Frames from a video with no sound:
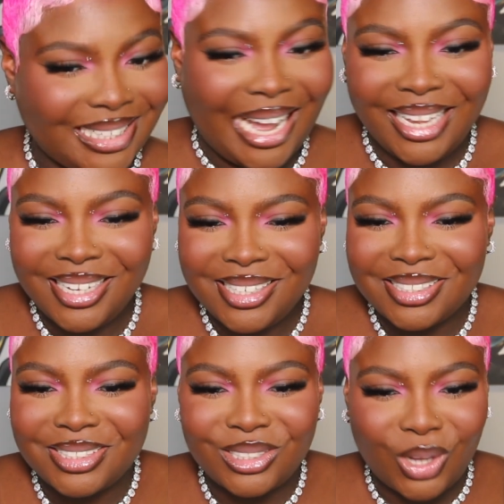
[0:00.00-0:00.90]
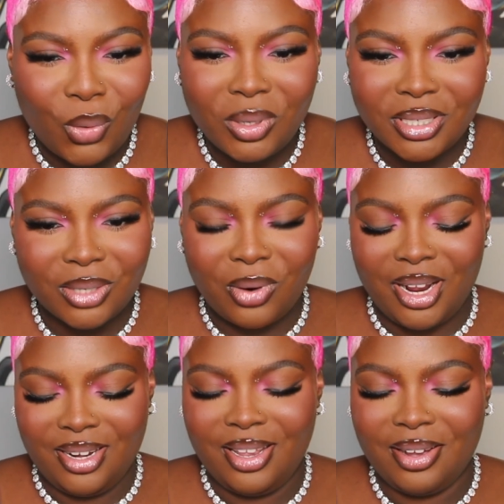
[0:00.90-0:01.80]
I look so good
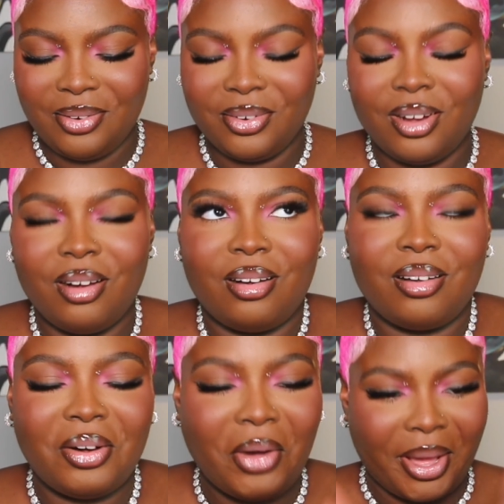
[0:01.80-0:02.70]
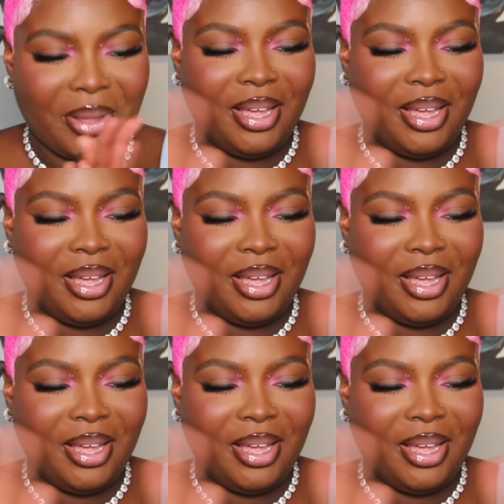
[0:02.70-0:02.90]
right now. Oh, okay.